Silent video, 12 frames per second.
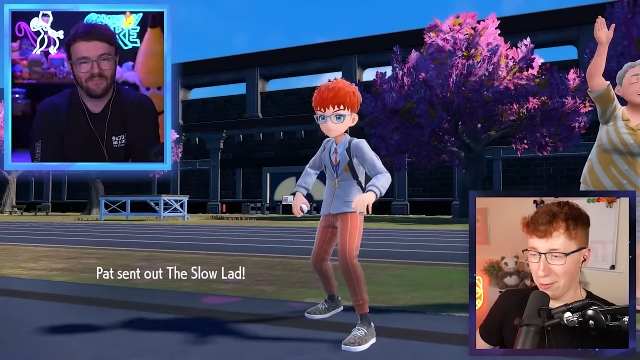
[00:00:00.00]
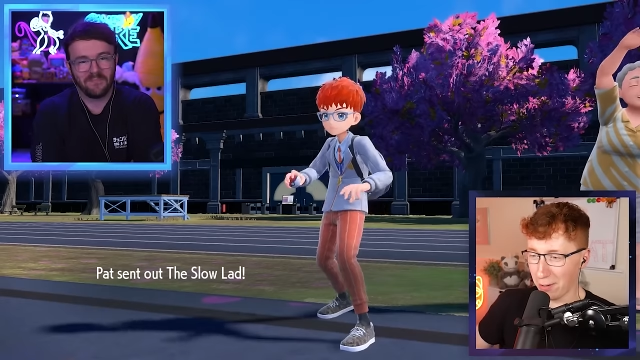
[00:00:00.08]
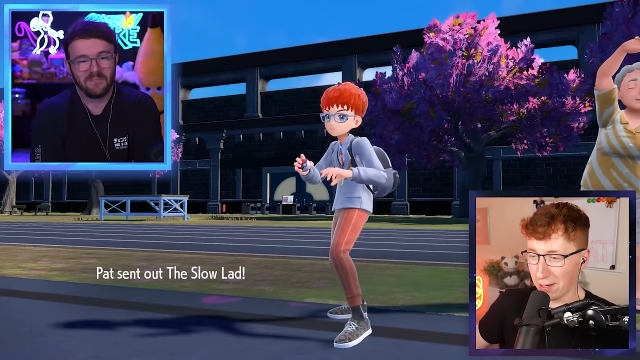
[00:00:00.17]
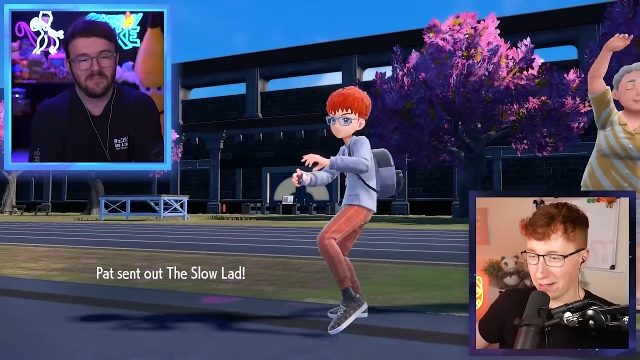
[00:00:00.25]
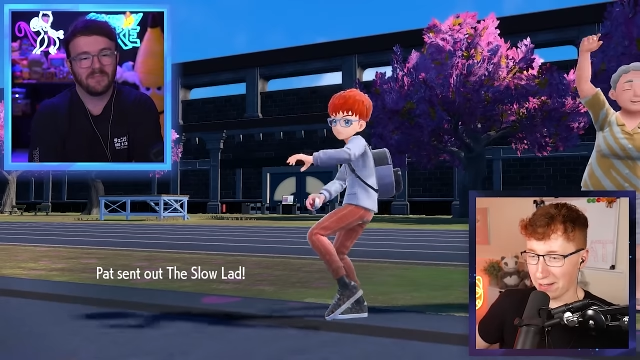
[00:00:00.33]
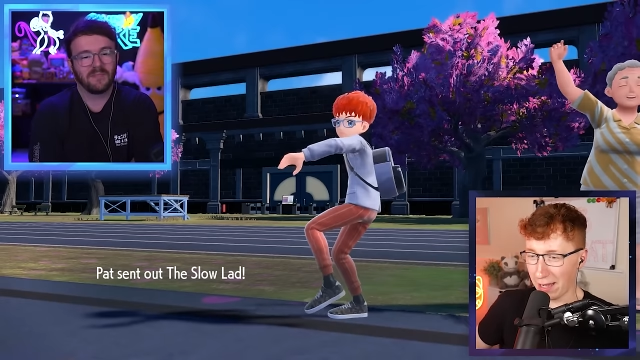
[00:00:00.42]

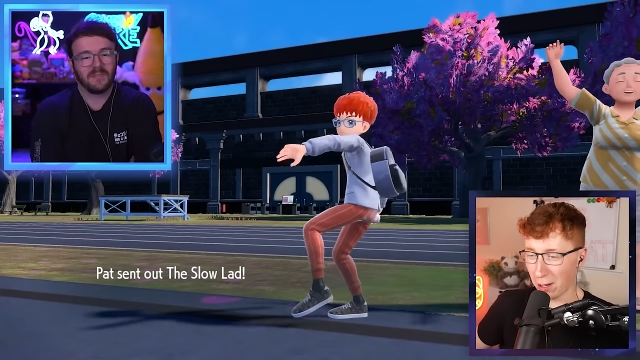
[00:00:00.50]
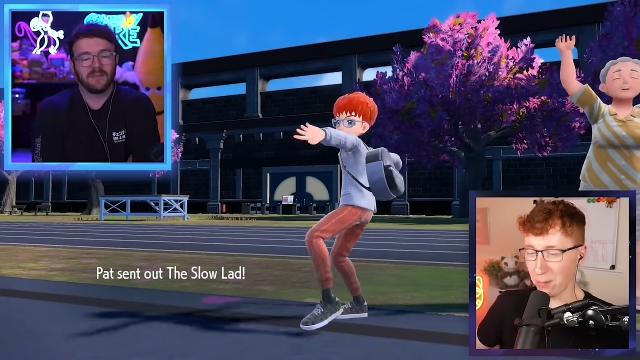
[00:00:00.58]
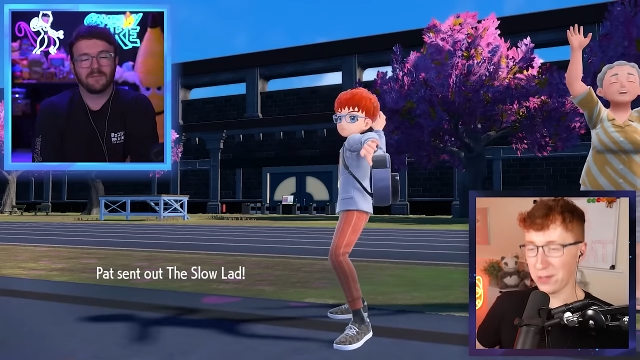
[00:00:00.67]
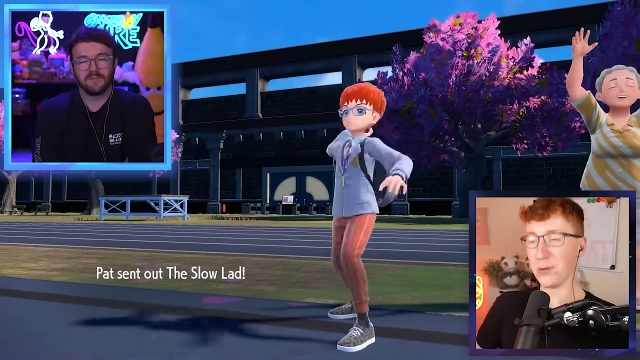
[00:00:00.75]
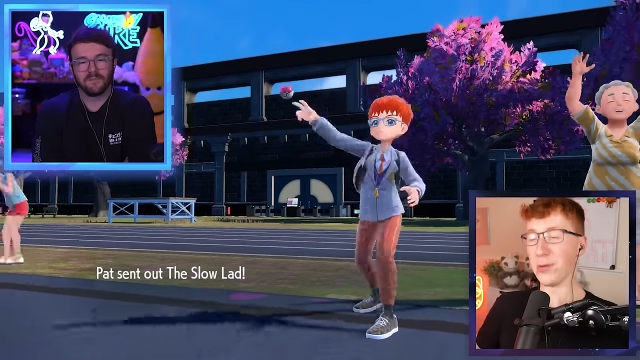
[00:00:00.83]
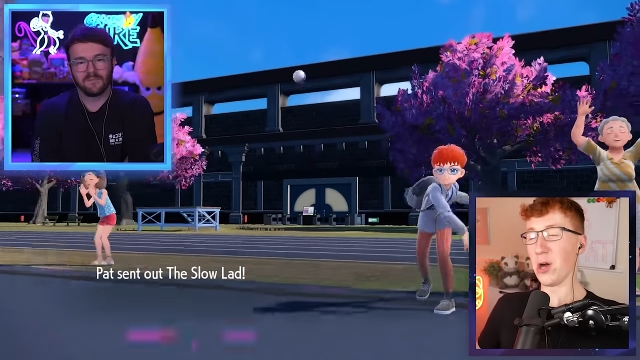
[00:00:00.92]
Speaker 1: well, I hope you
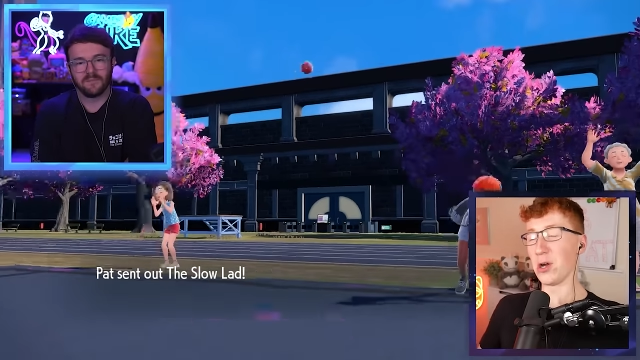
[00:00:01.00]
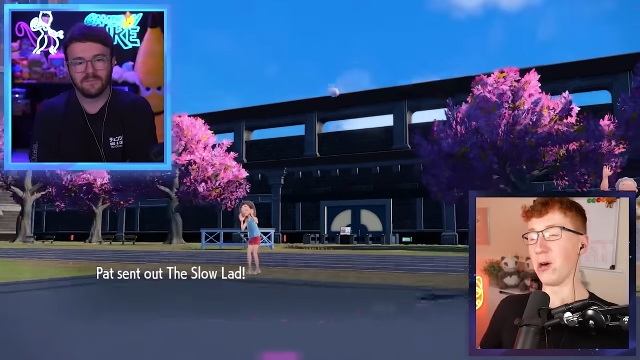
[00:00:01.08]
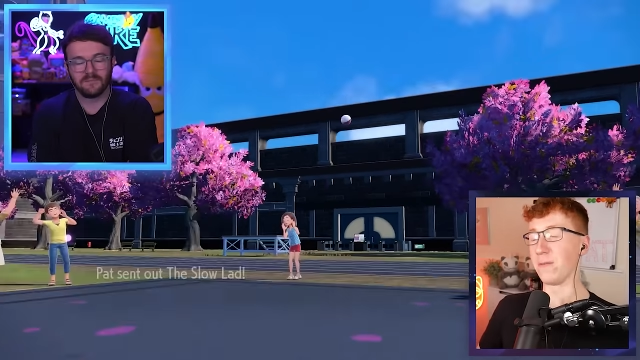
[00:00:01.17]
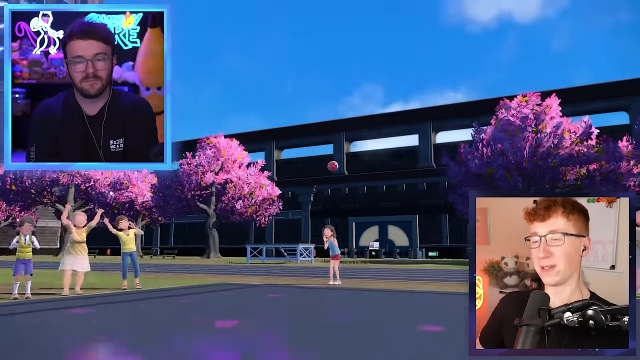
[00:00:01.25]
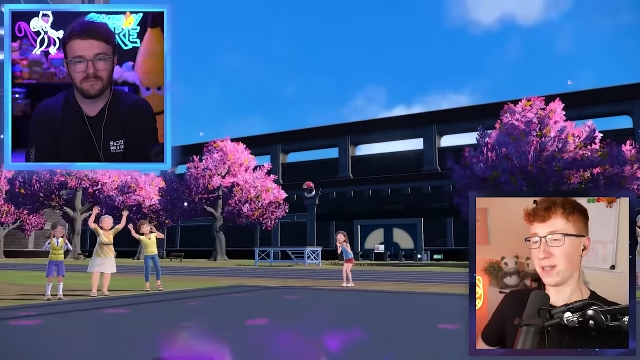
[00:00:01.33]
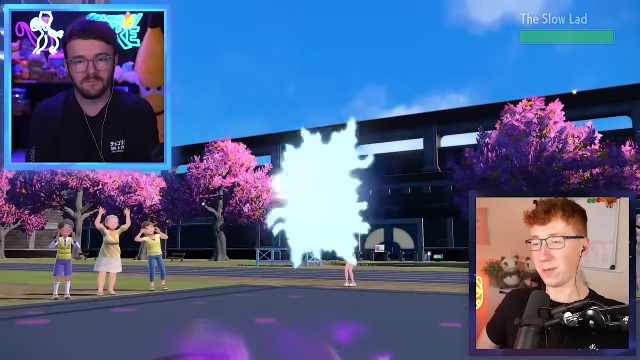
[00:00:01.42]
don't knock off
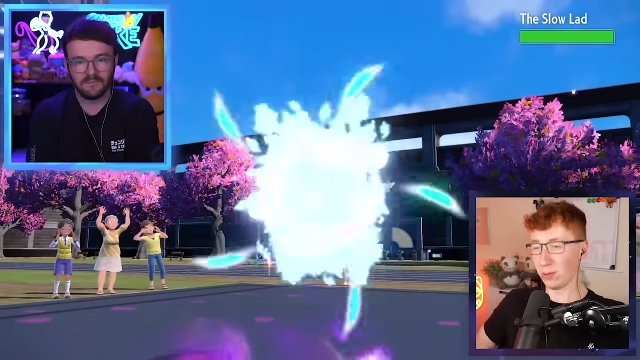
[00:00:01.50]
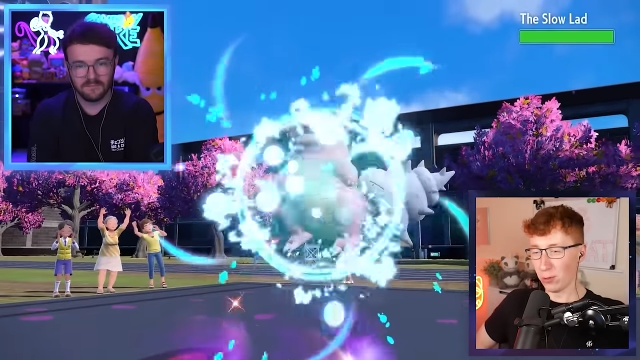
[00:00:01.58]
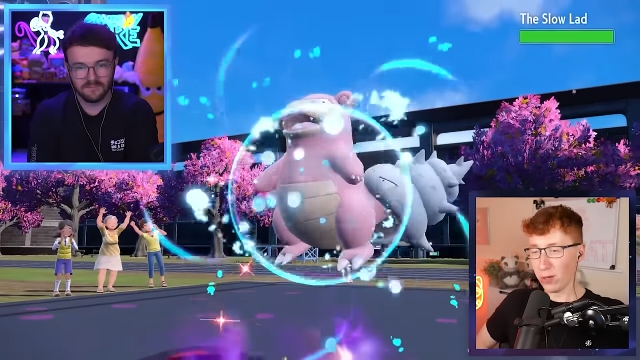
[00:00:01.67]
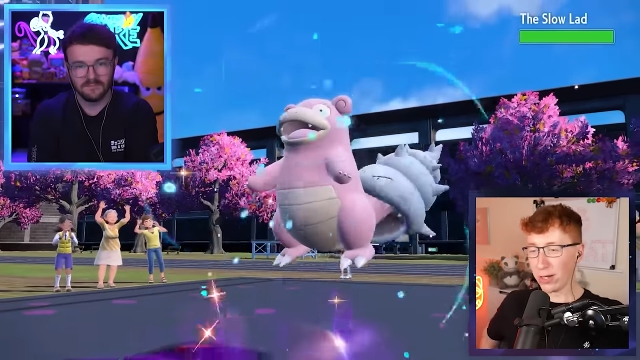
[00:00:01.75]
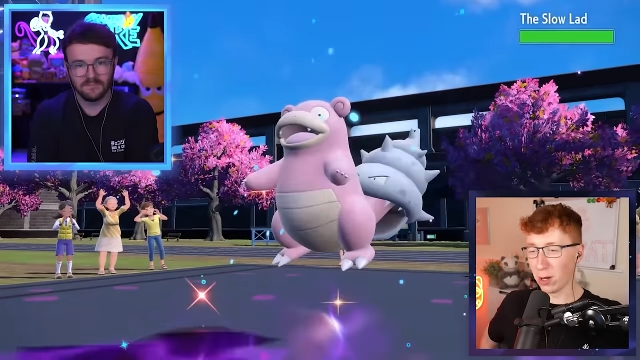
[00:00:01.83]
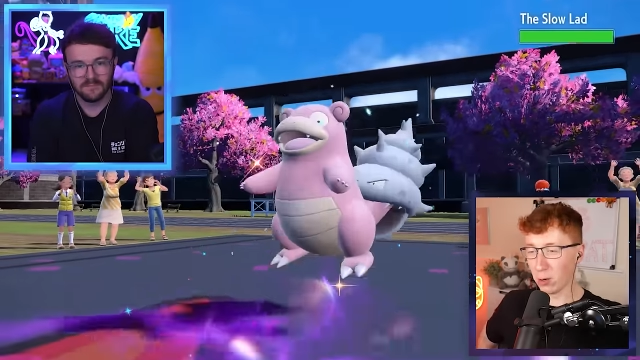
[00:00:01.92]
because that'd be
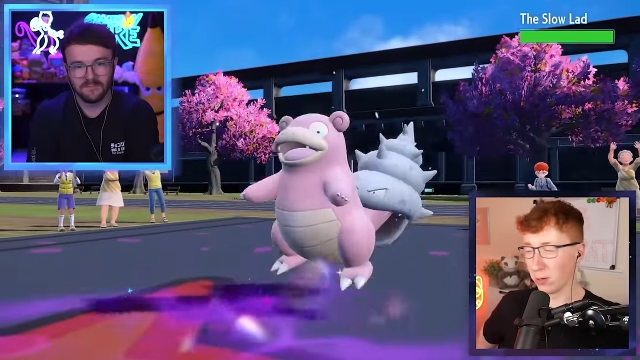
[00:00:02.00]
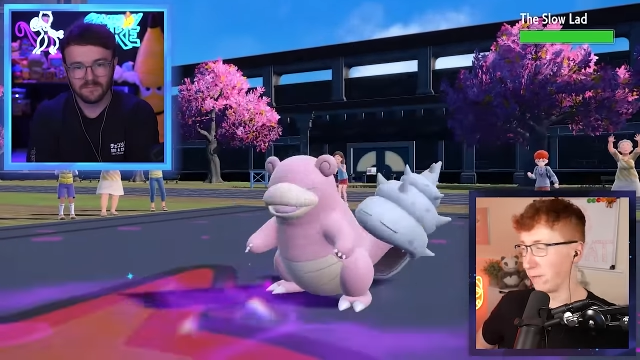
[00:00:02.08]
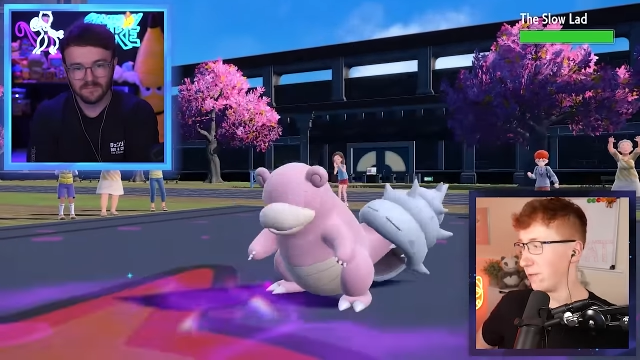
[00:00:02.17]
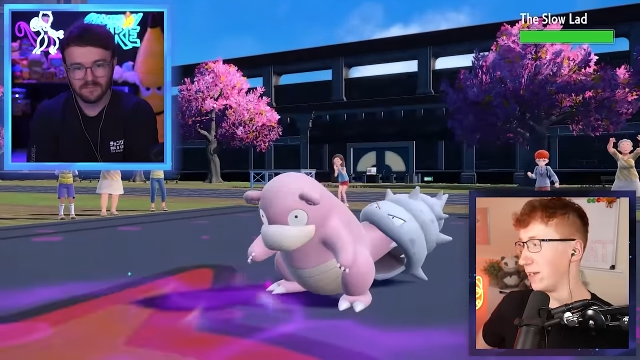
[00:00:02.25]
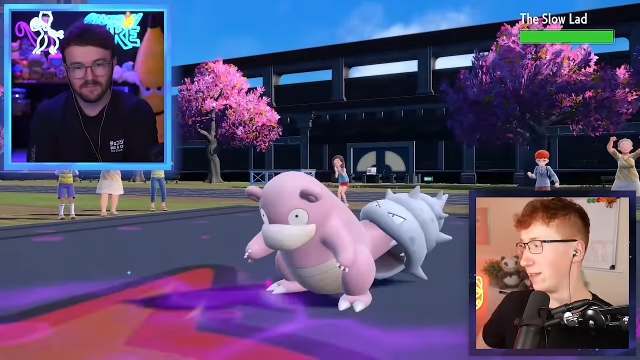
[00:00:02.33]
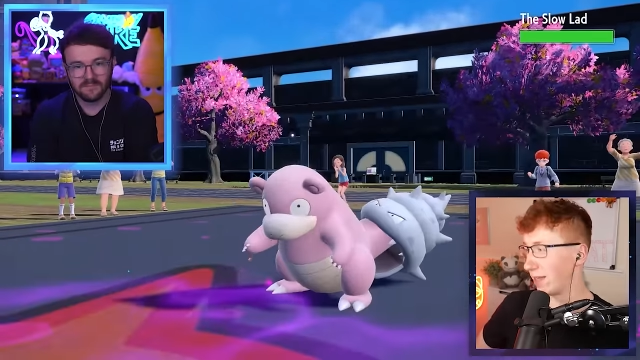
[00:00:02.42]
really awkward if you
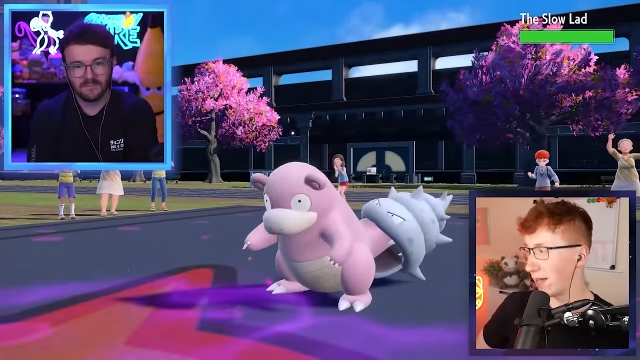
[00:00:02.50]
did